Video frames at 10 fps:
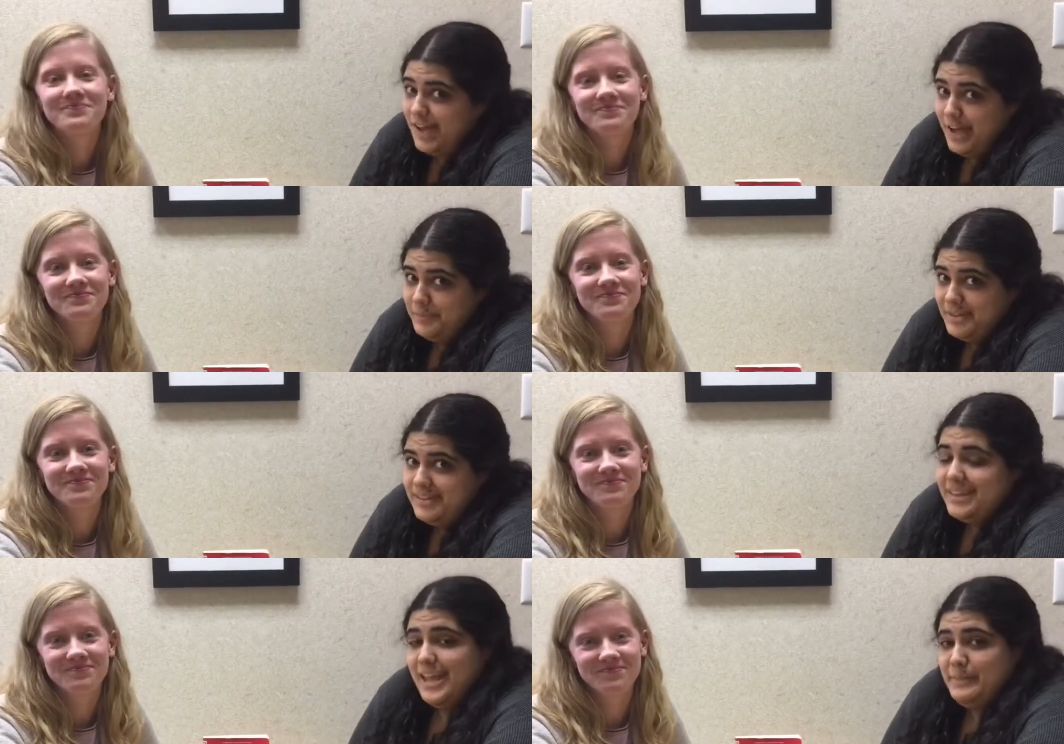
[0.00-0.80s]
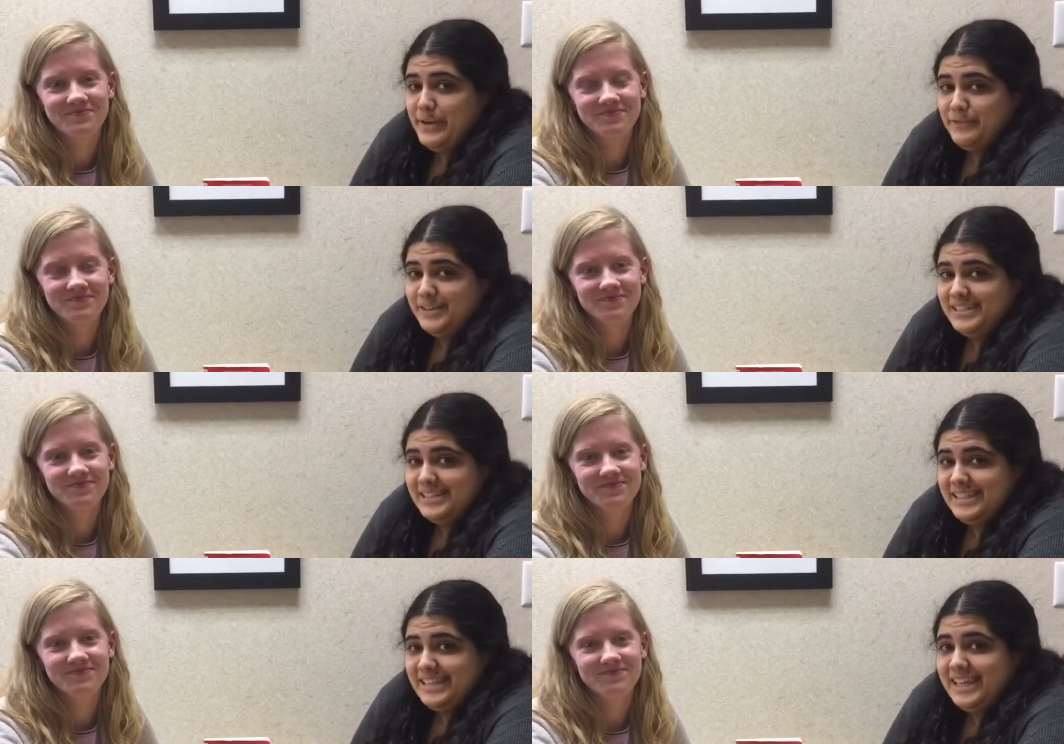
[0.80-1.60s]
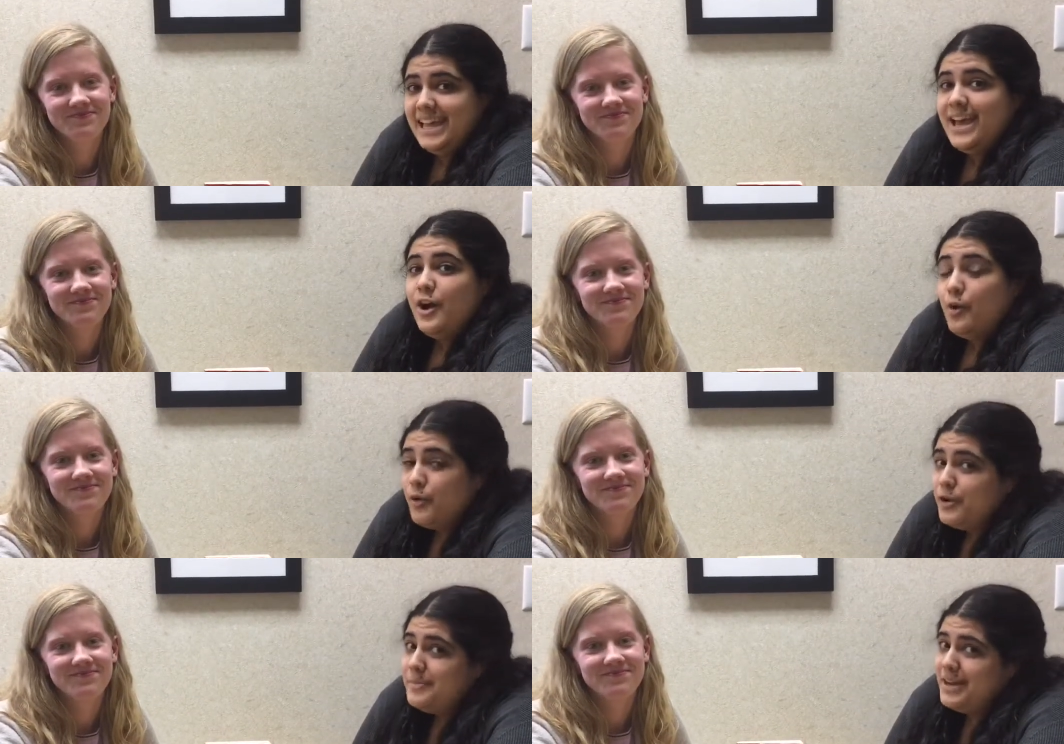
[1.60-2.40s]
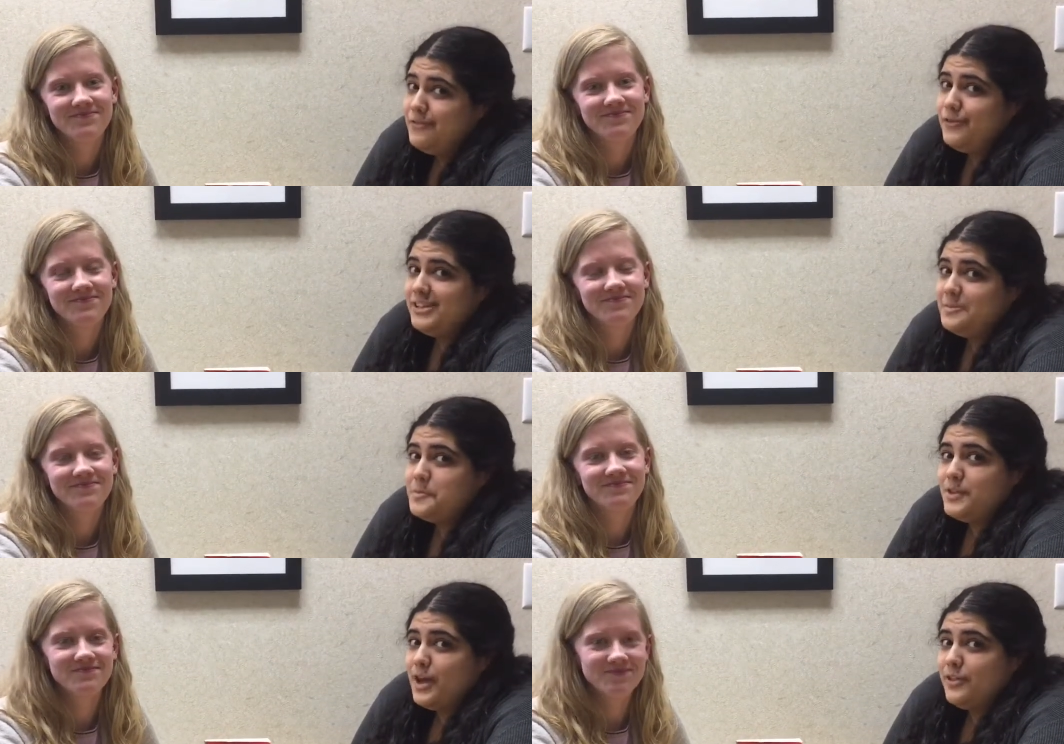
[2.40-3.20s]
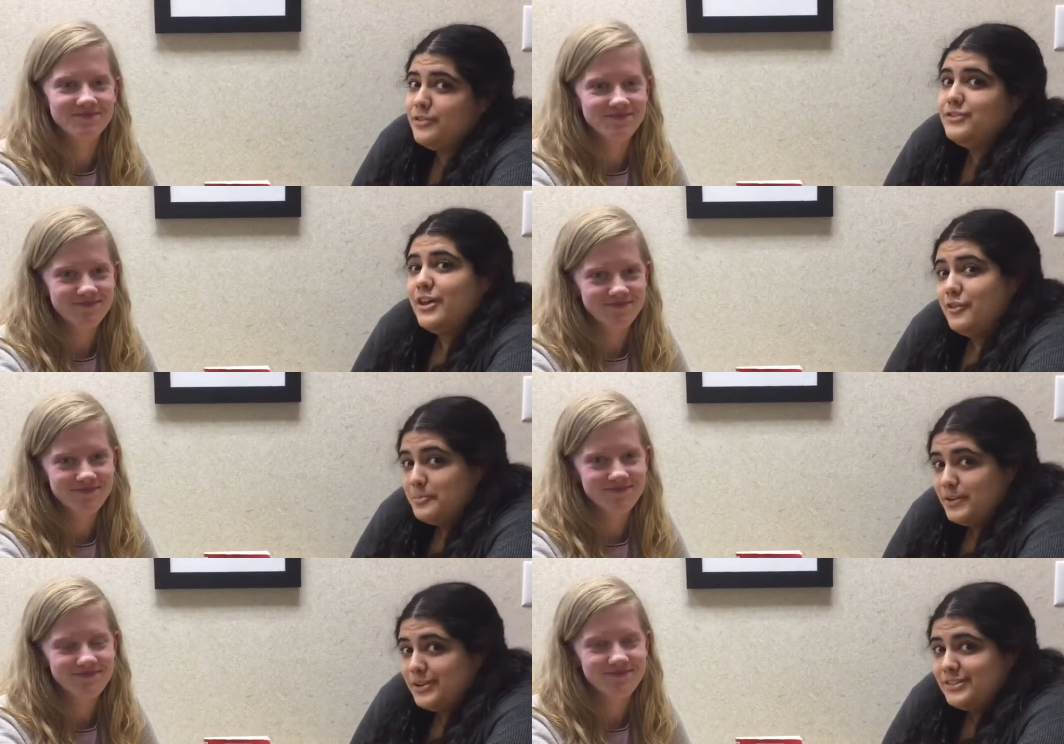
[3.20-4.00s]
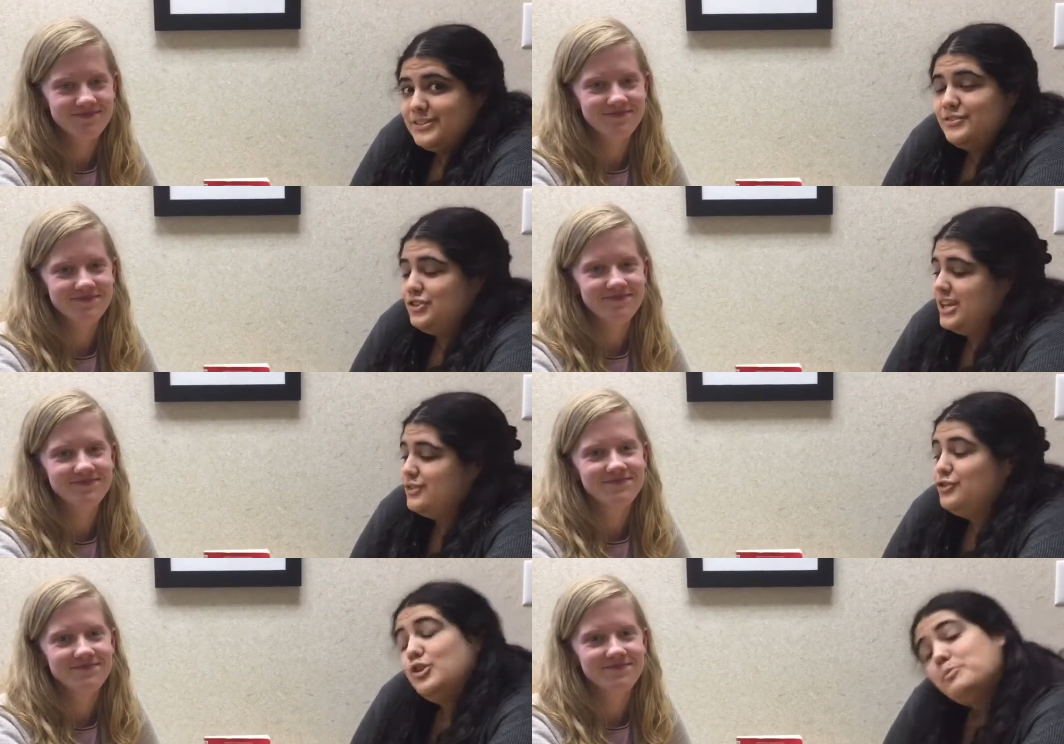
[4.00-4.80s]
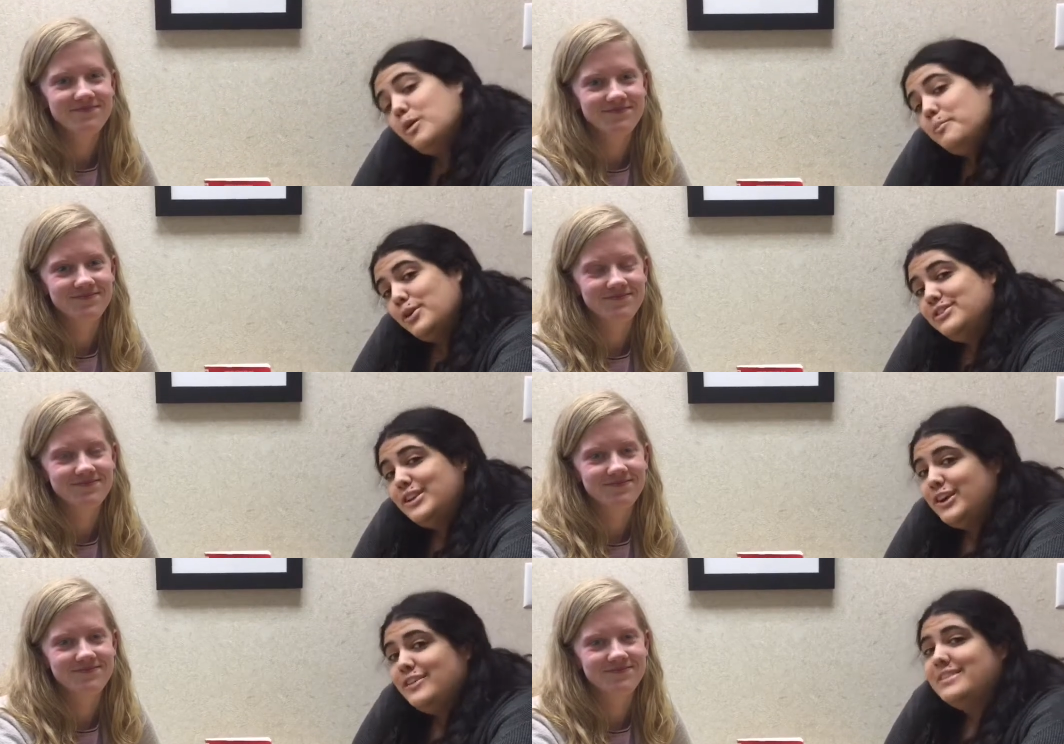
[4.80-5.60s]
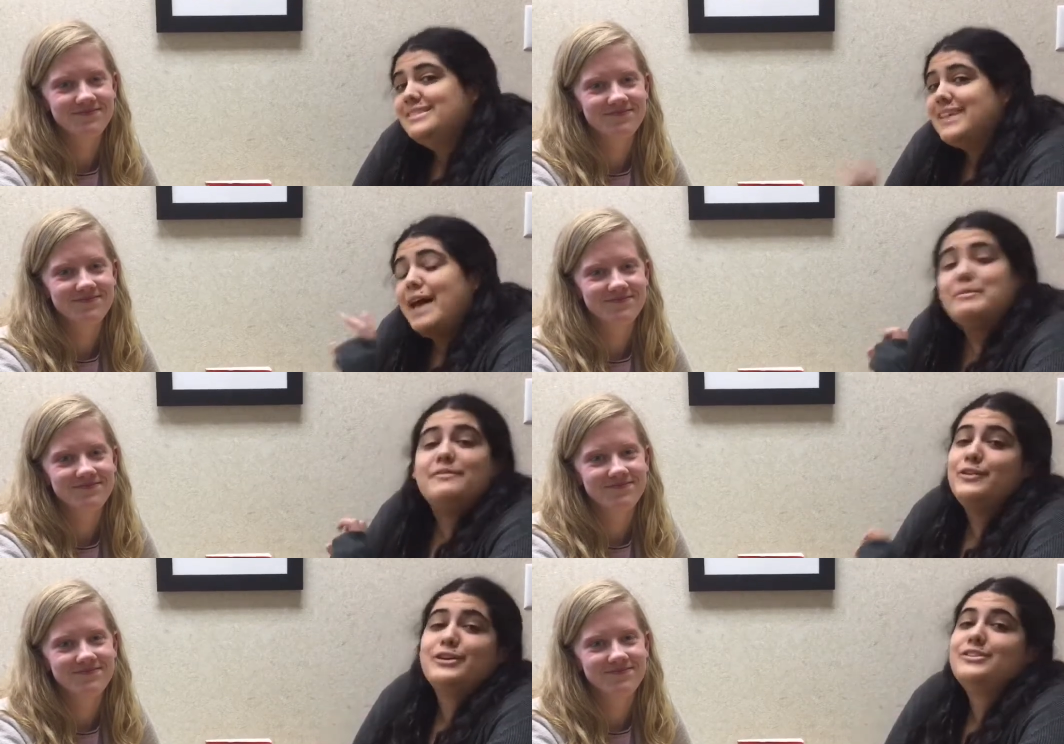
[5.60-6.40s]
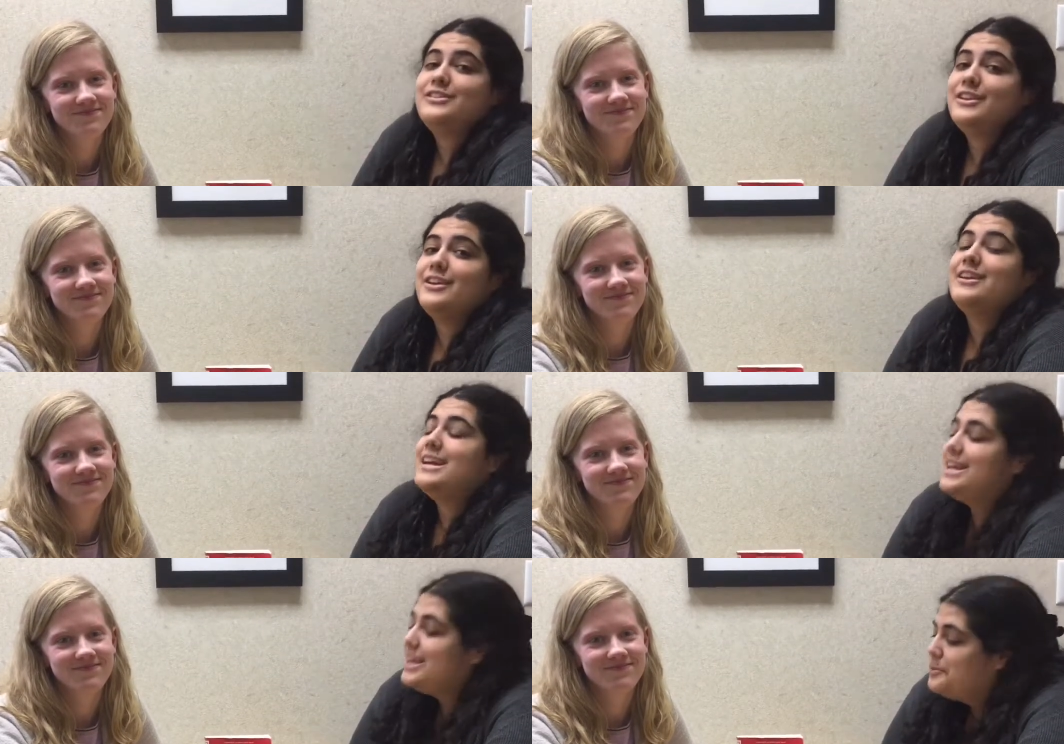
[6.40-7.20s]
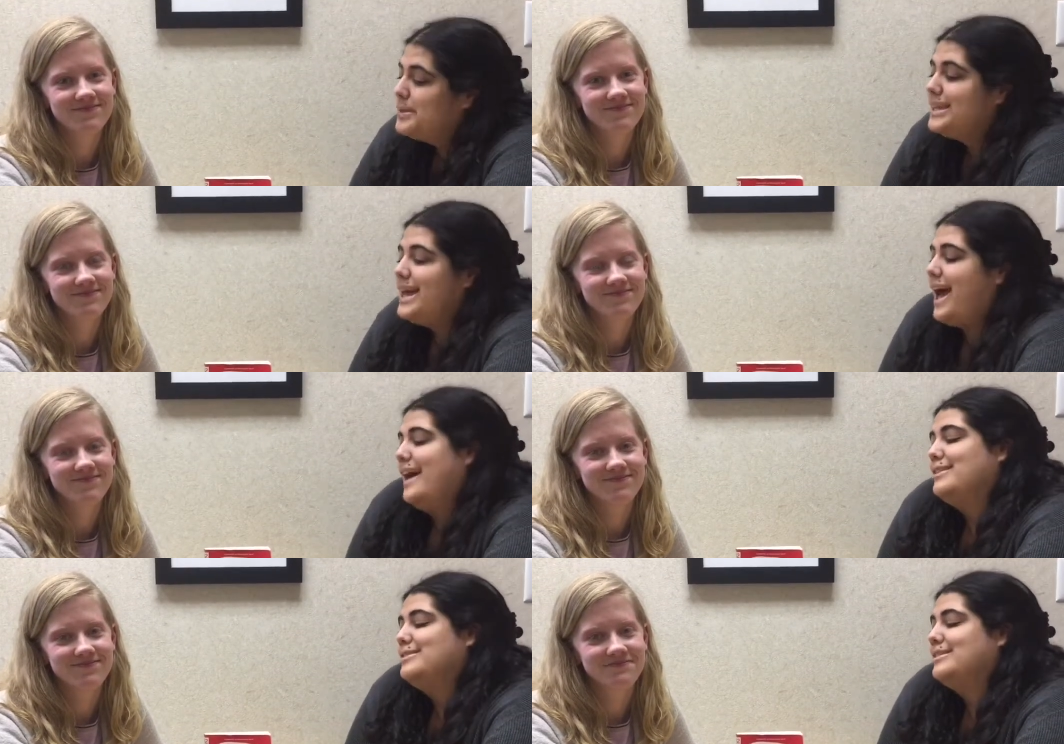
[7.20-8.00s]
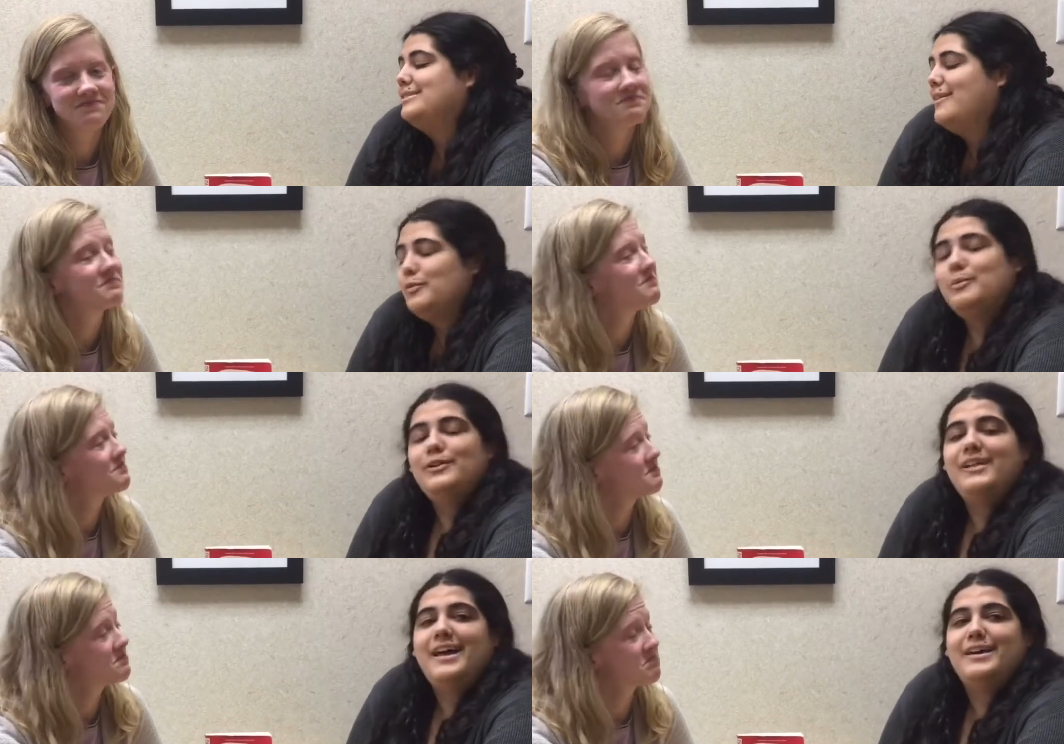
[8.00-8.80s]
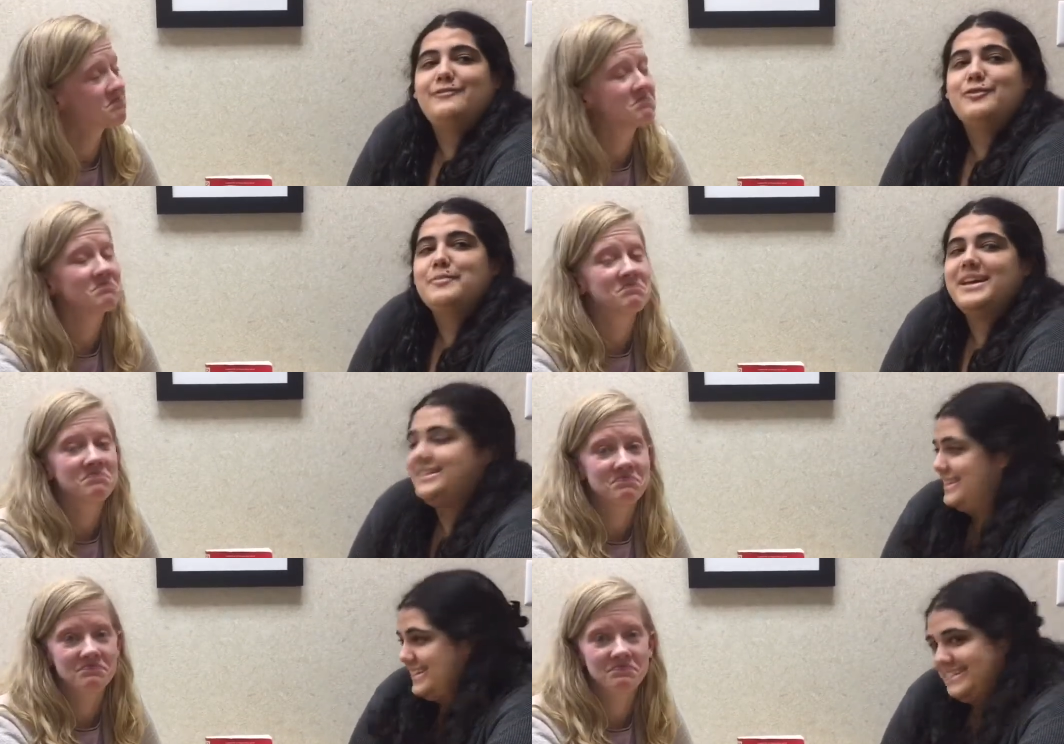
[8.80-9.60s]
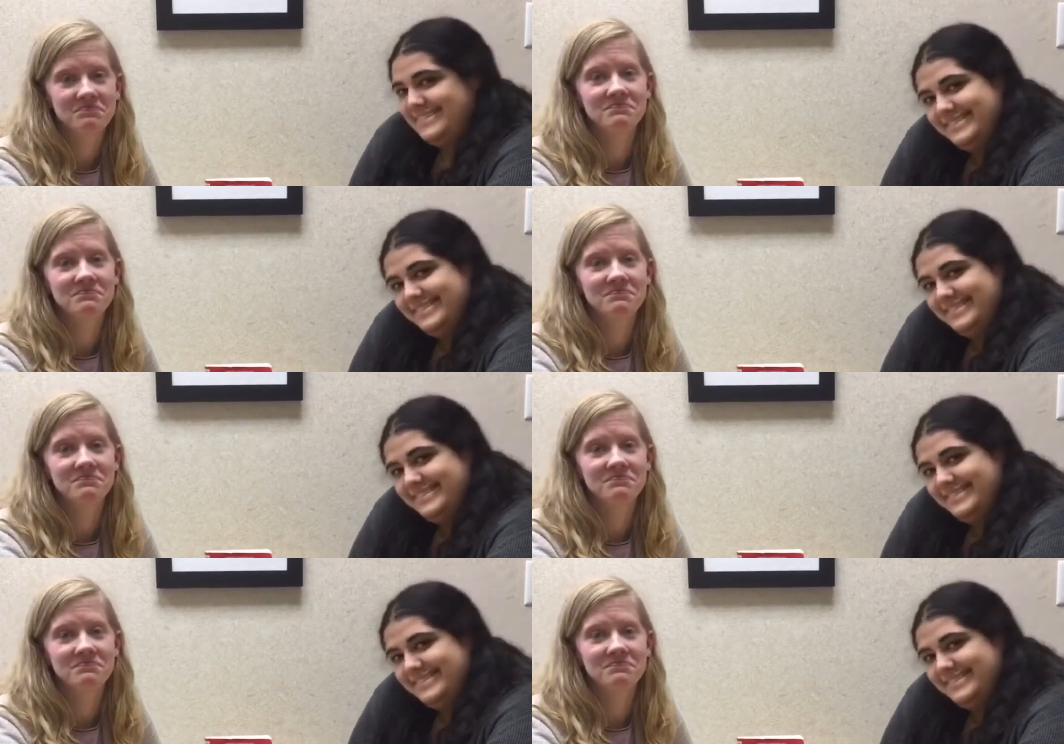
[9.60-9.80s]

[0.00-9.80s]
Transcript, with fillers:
Speaker 1: Simon that came out recently, or you might have read some of the author's other books. She has two more books that are in the Simon verse that are equally as lovable and romantic.